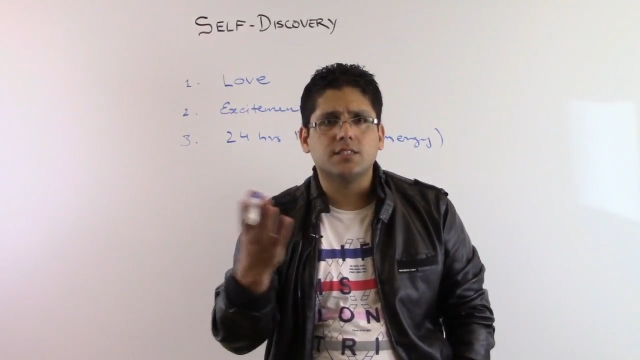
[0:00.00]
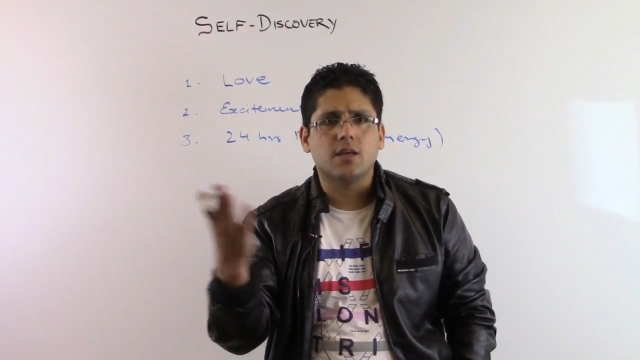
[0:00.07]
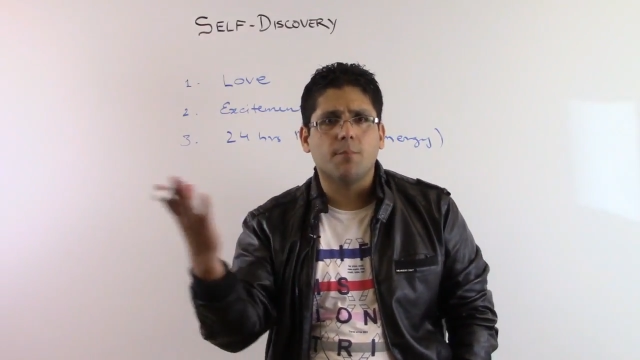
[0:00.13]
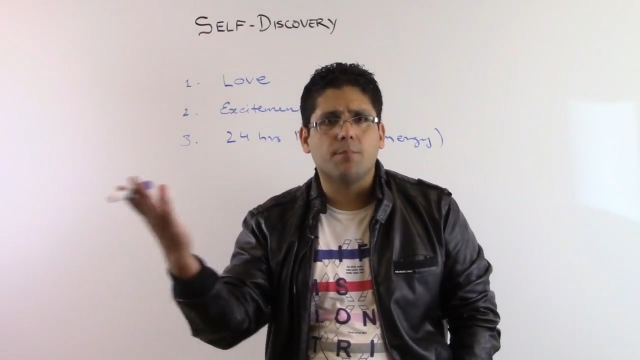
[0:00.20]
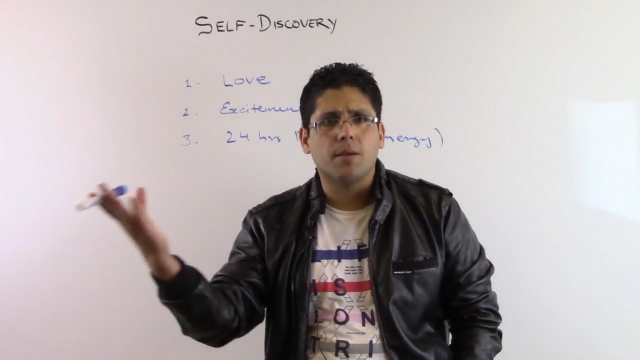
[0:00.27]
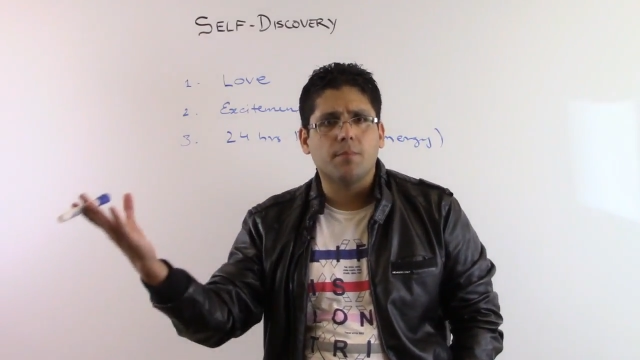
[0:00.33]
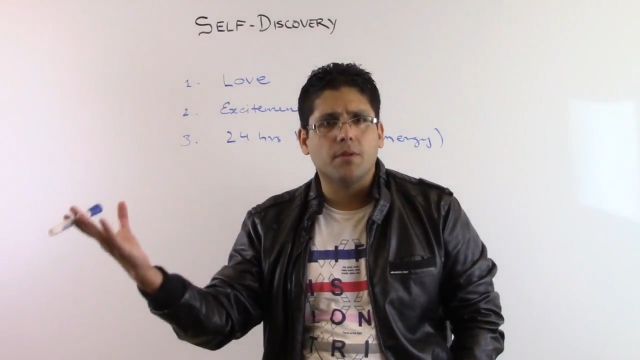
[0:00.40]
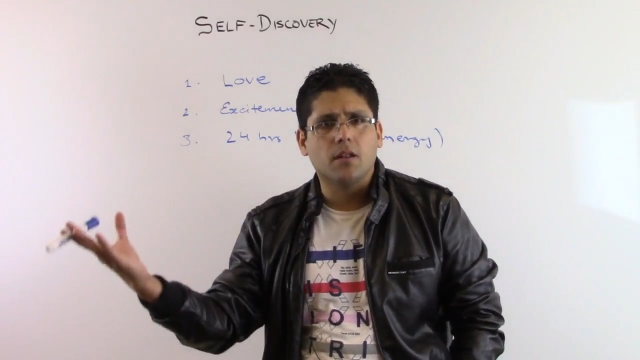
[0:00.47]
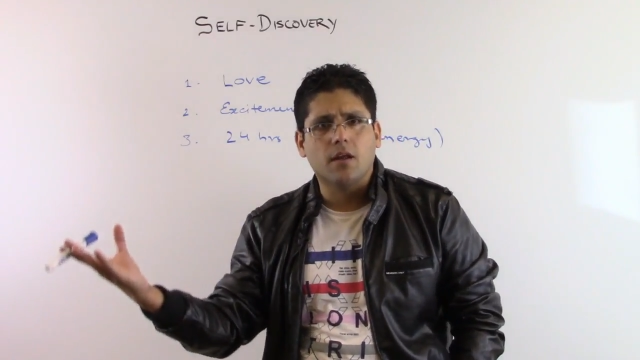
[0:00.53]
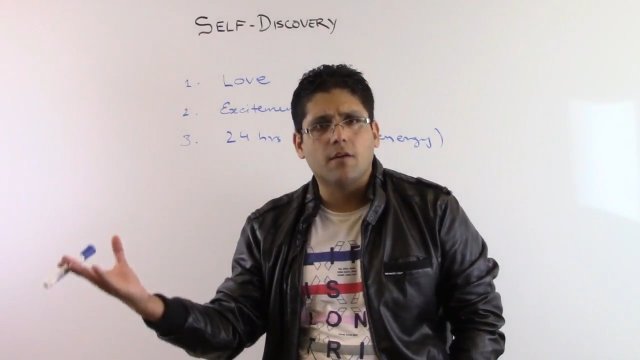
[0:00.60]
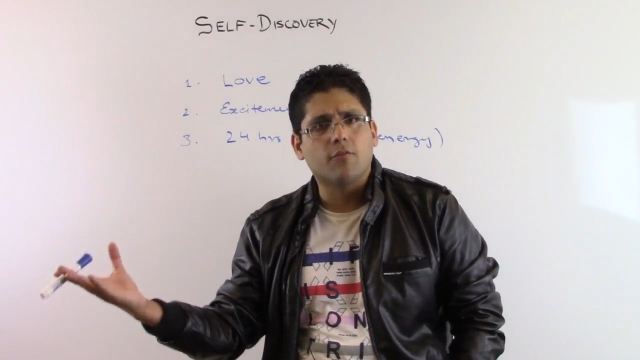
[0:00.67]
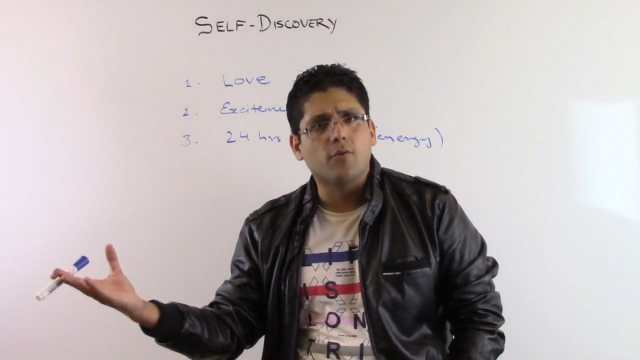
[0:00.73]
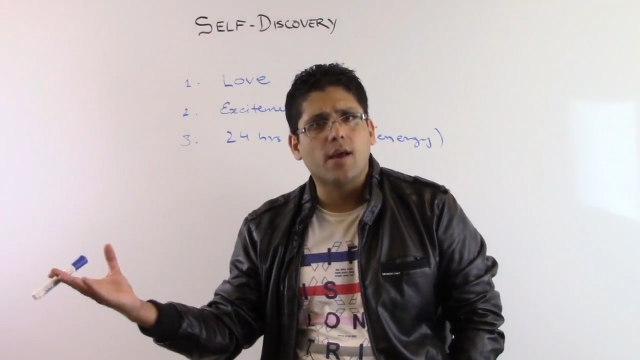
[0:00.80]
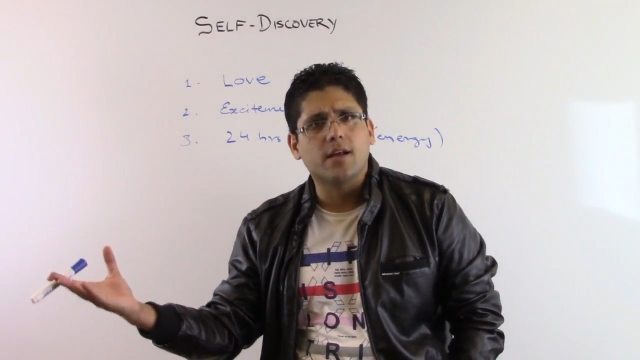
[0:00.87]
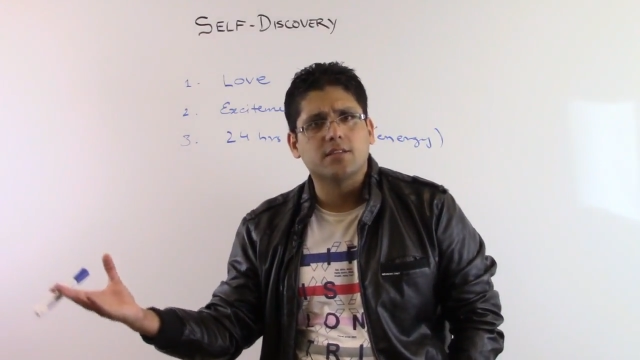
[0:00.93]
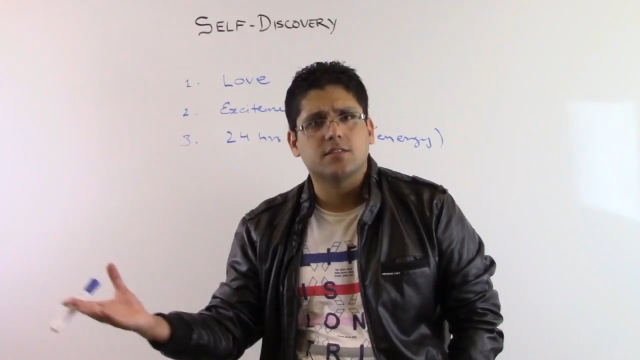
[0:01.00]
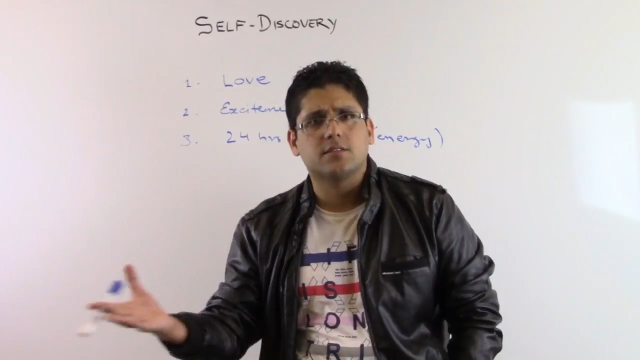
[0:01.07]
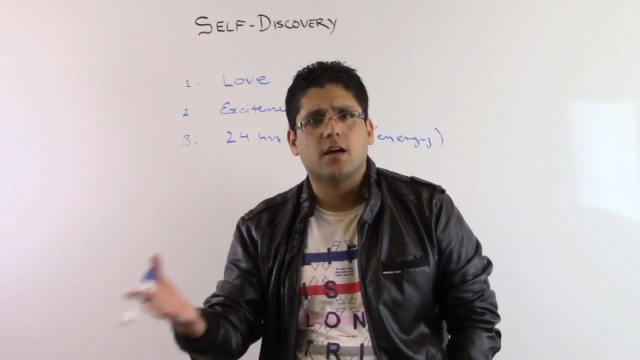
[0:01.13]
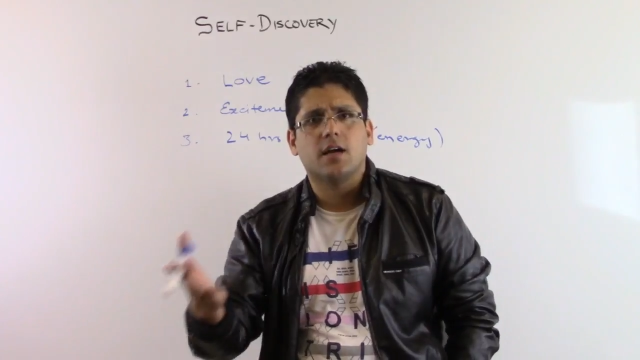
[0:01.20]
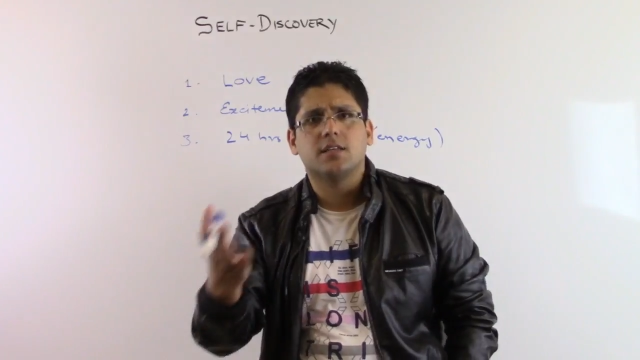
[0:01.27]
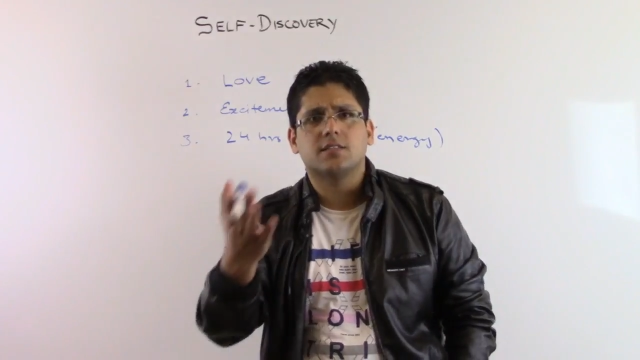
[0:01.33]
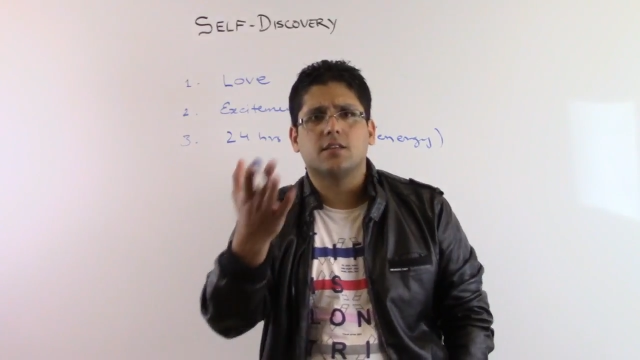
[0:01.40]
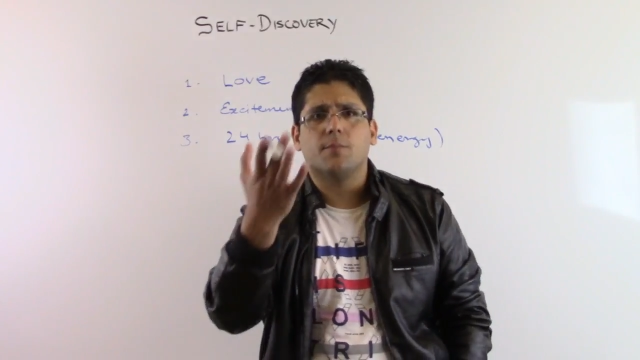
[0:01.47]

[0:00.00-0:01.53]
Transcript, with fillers: Some people love to exercise.